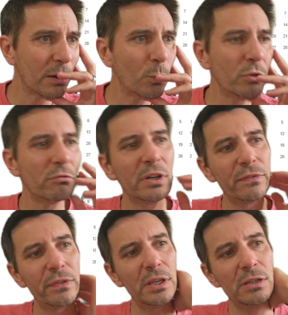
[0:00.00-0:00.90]
I'm wondering
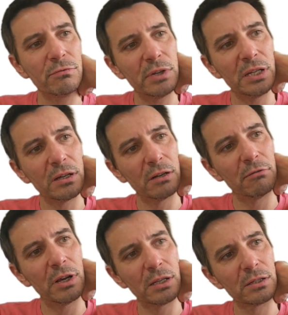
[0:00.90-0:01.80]
if these
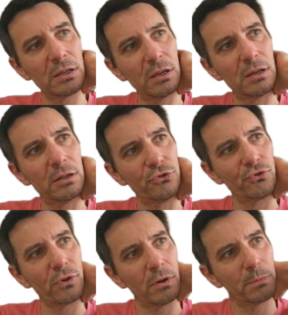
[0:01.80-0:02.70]
redirects are
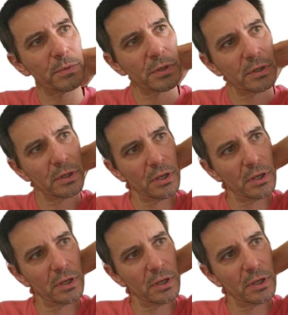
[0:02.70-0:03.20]
drops